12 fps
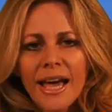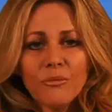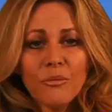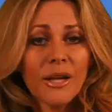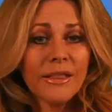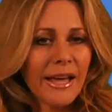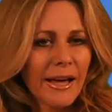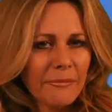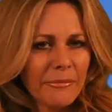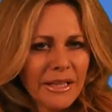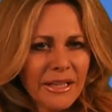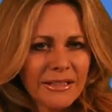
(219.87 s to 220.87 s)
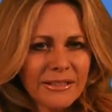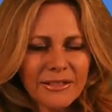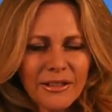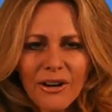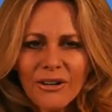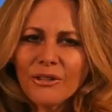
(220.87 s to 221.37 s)
and what that means,
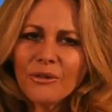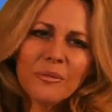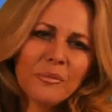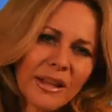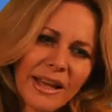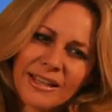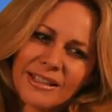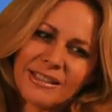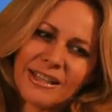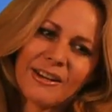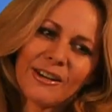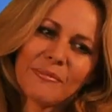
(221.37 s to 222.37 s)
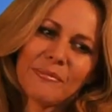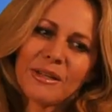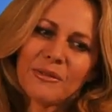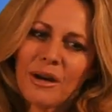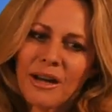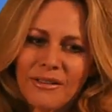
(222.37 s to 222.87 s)
are you a planetary
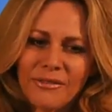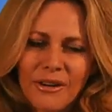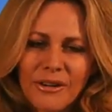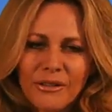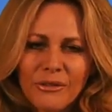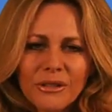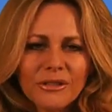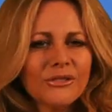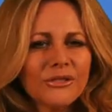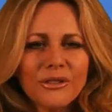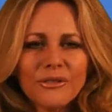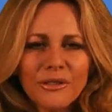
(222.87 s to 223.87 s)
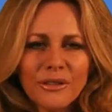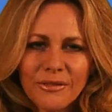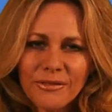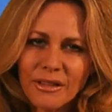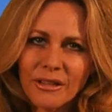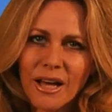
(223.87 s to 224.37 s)
midwife? Are you a server
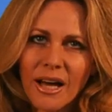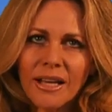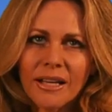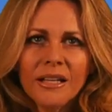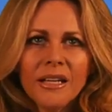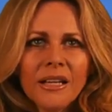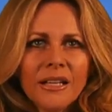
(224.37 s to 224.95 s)
of the light?